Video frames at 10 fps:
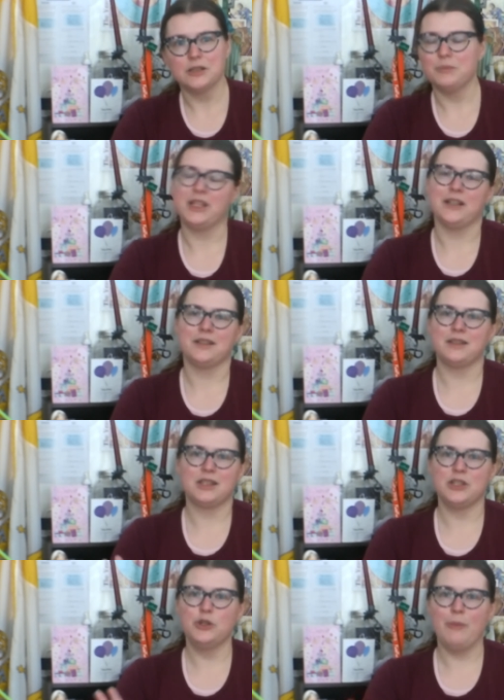Because
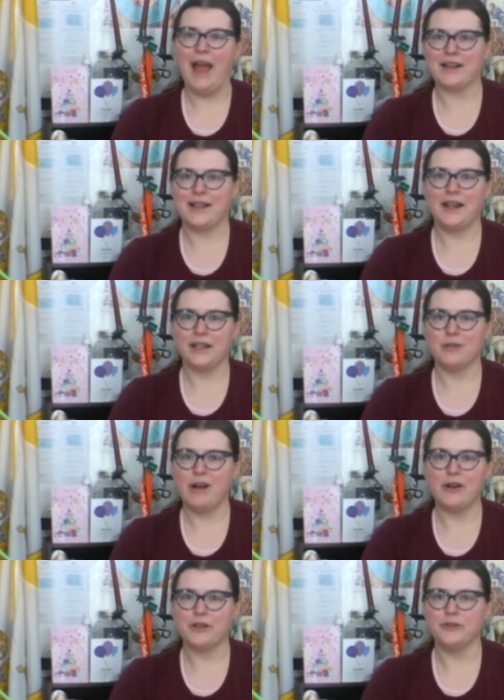the new Macs hadn't come
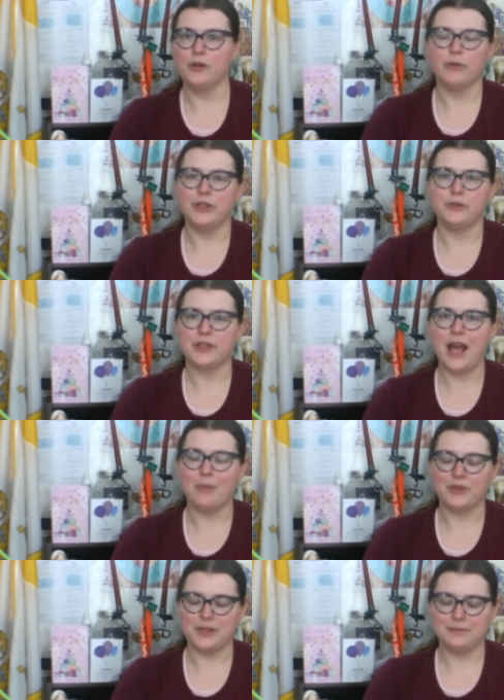out and no one used
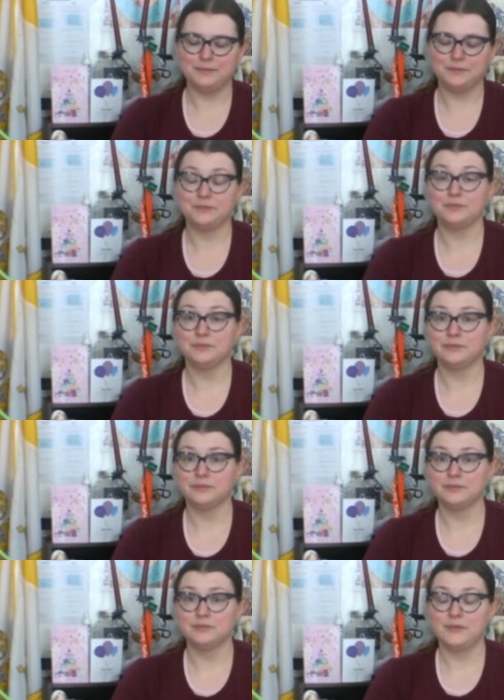Apples.
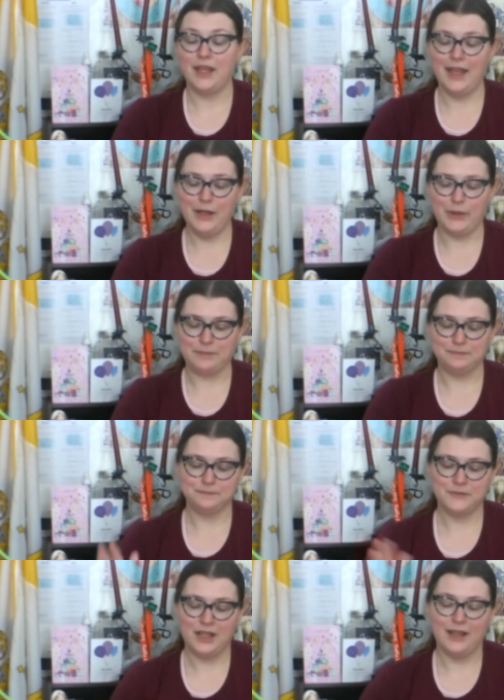Anyway,
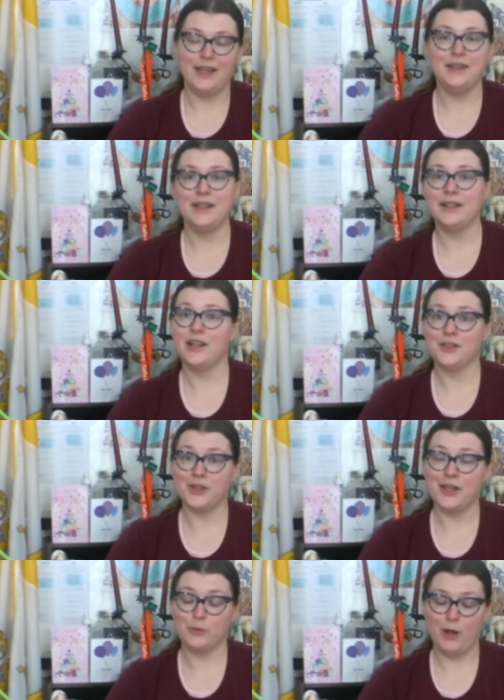and then it also
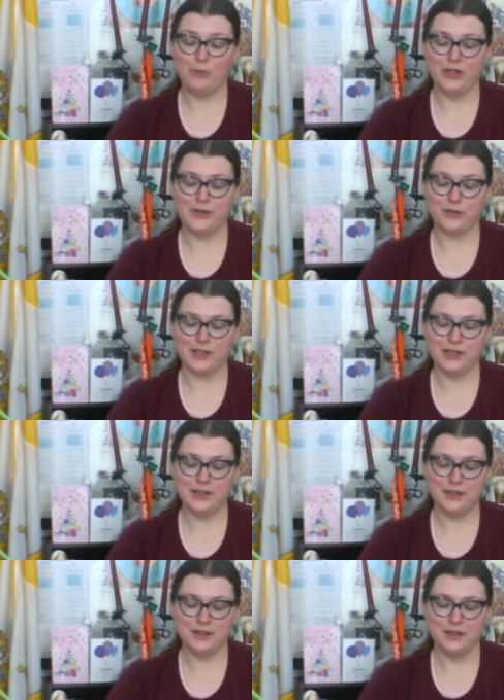has web
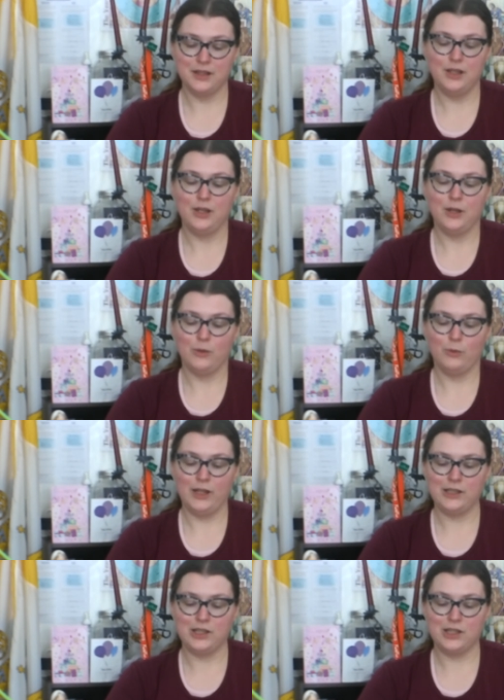resources,
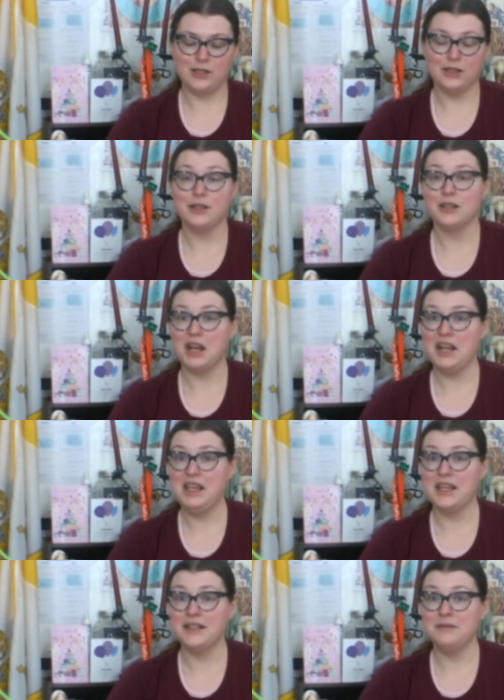which,
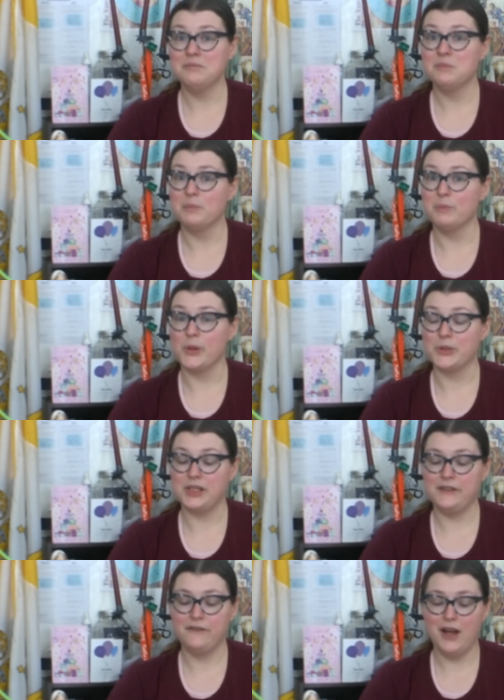again,
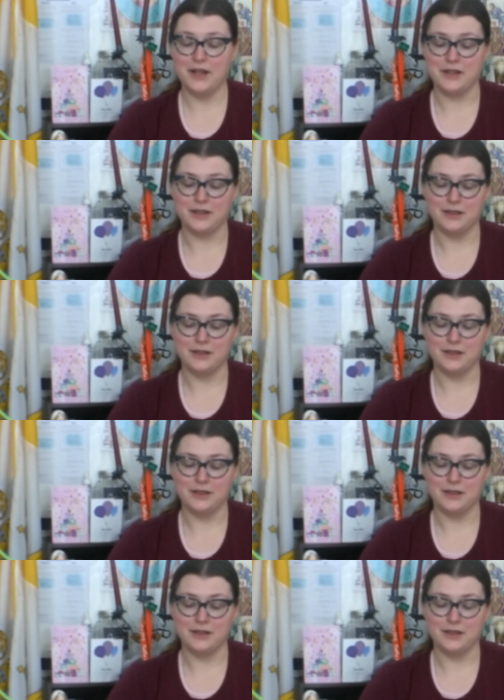mostly fun.